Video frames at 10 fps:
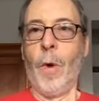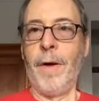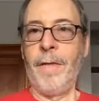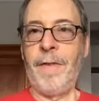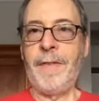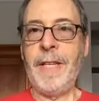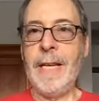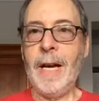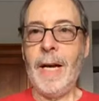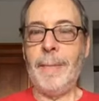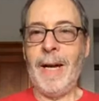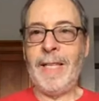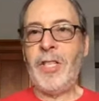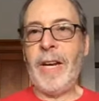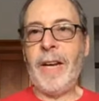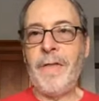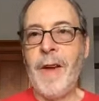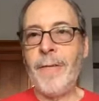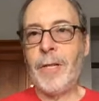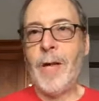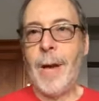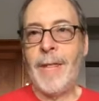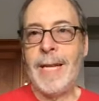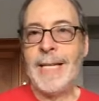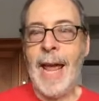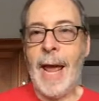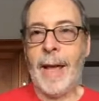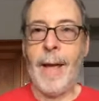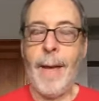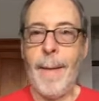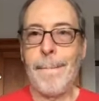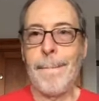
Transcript: one fifty nine. My second favorite time of the day.